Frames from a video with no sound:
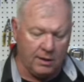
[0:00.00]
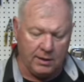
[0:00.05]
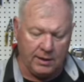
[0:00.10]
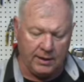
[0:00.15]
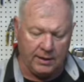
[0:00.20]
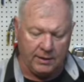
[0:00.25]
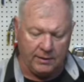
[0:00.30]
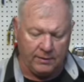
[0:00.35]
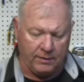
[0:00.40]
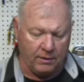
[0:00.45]

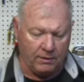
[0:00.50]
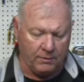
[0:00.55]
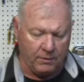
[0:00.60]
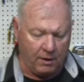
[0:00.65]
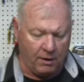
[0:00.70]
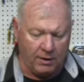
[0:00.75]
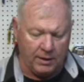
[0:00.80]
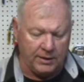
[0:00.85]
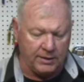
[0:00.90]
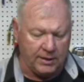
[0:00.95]
And
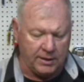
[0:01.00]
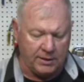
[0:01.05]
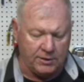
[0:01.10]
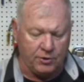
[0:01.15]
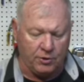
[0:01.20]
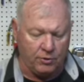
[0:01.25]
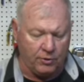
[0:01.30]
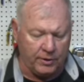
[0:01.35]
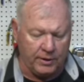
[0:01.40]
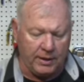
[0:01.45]
all it does,
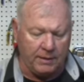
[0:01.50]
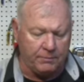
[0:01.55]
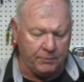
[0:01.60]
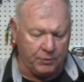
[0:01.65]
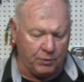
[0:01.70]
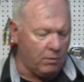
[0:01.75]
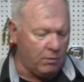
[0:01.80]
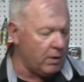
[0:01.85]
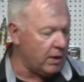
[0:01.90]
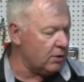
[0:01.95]
you hook it up to
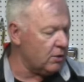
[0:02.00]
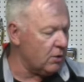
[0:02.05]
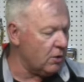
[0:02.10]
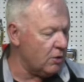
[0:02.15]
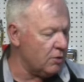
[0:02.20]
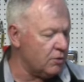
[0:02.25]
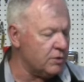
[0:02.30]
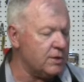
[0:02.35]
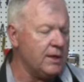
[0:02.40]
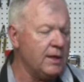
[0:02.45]
a water
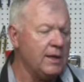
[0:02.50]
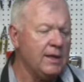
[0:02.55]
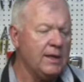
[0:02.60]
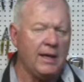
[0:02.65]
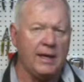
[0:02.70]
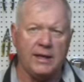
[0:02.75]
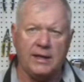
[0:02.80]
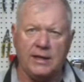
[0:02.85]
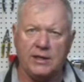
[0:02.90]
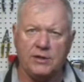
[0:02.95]
hose
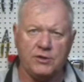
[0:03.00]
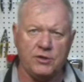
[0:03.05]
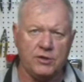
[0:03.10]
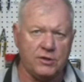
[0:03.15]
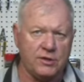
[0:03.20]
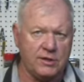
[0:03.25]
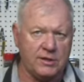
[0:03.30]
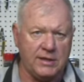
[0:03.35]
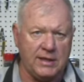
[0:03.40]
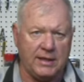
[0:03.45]
and it just
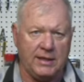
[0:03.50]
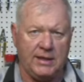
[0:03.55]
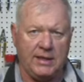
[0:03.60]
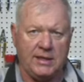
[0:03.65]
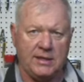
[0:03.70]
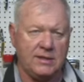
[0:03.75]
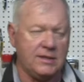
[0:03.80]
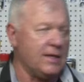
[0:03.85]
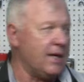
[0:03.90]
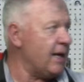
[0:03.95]
stick it
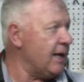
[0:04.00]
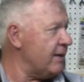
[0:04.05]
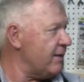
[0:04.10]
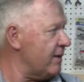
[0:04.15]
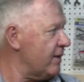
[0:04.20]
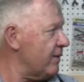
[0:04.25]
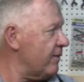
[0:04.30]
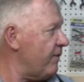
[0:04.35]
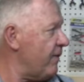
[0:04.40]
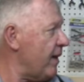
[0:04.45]
inside
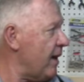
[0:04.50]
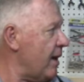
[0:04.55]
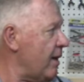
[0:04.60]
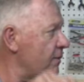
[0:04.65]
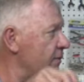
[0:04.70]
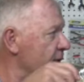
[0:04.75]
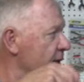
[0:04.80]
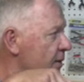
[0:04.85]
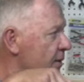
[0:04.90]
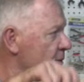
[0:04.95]
the
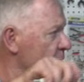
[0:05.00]
valve and